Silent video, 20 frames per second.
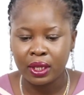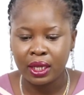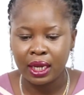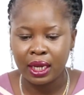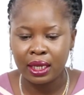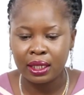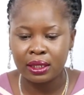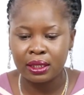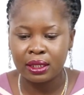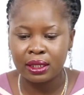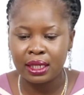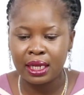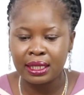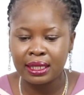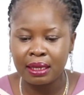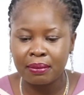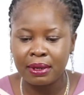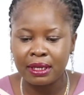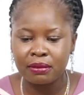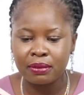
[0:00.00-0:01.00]
And
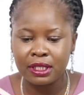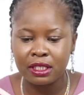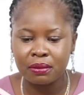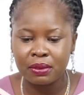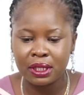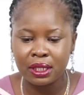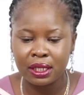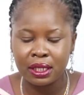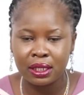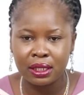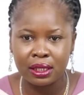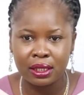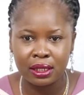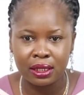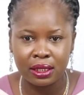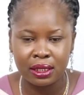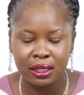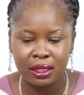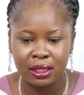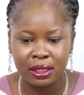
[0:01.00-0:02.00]
enterprise management
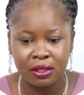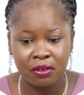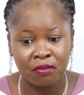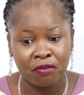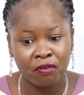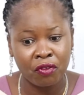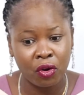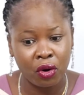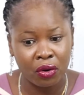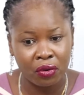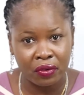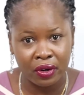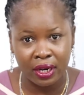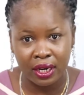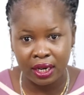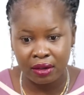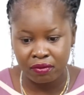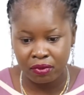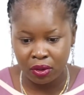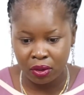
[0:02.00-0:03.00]
cases is a 400
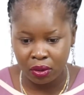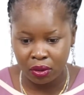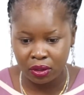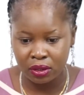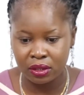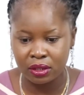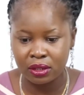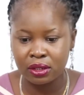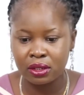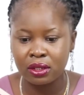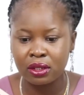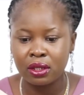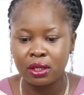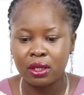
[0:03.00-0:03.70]
level course.